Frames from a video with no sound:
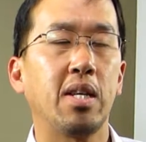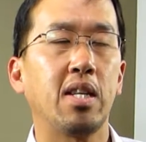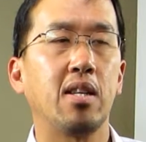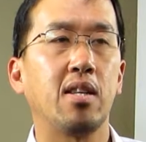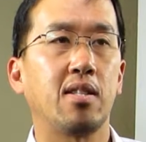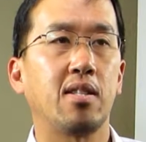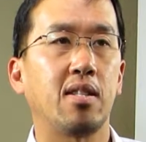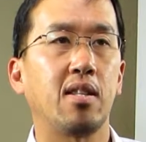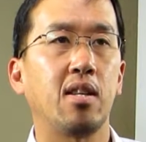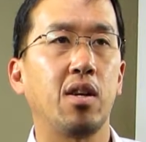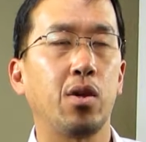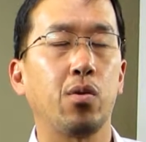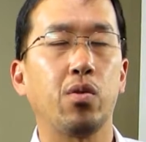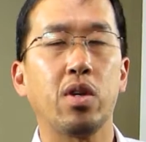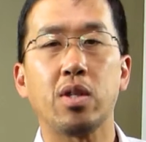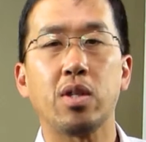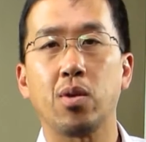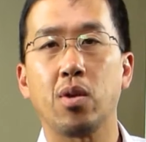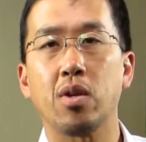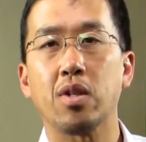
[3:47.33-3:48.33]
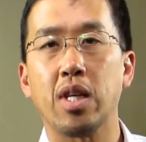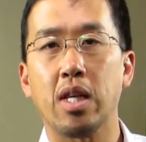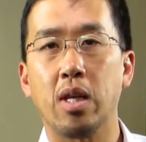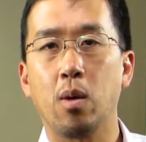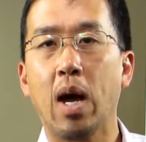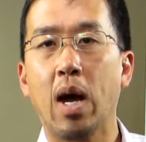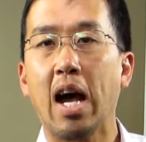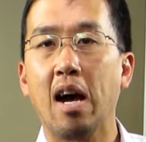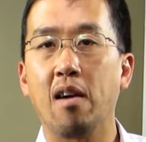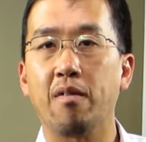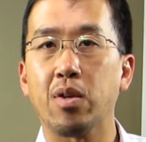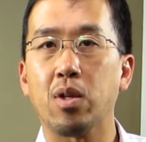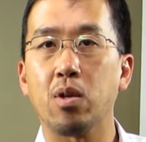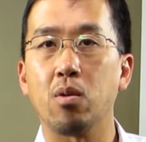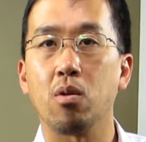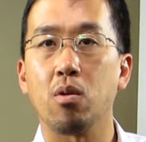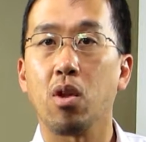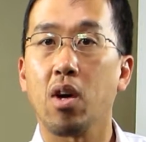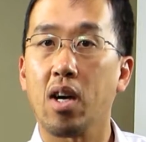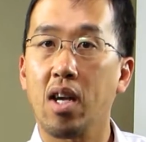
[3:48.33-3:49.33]
it's another resource that you have
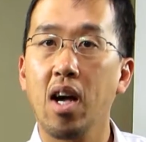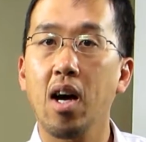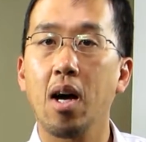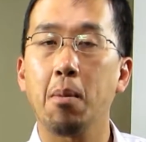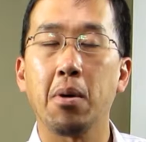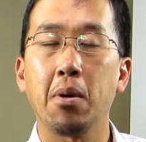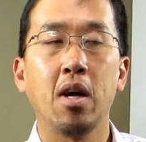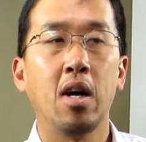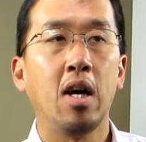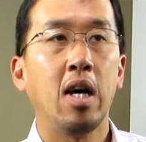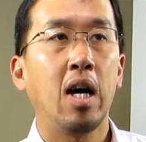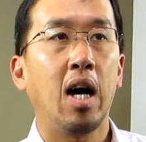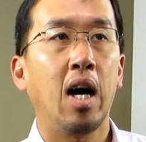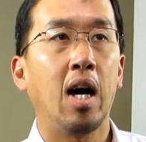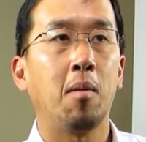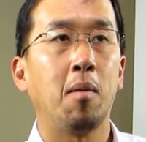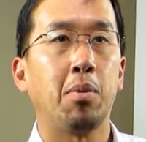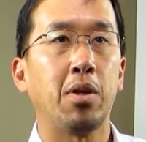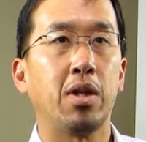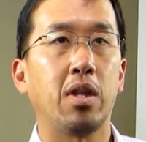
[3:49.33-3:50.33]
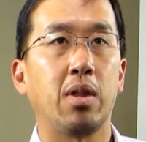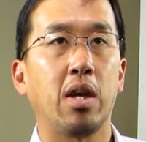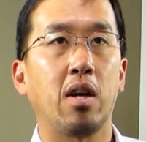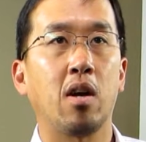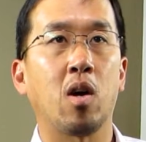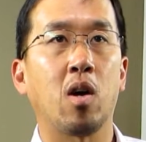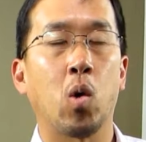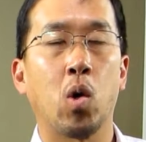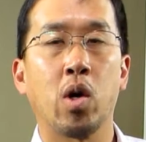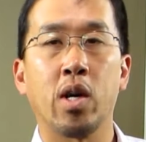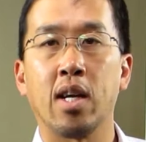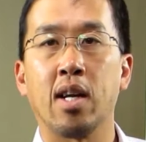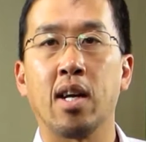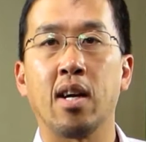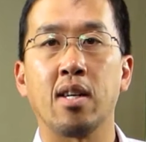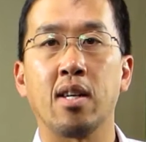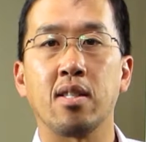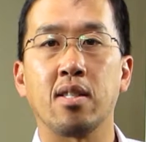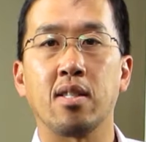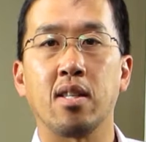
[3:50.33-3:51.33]
to look up, but they are
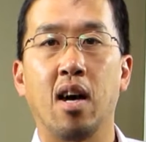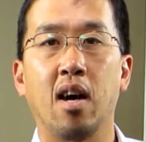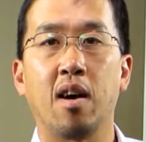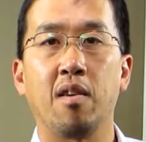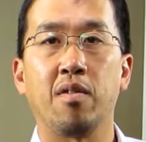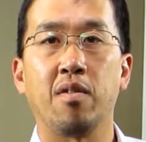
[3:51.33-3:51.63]
organized.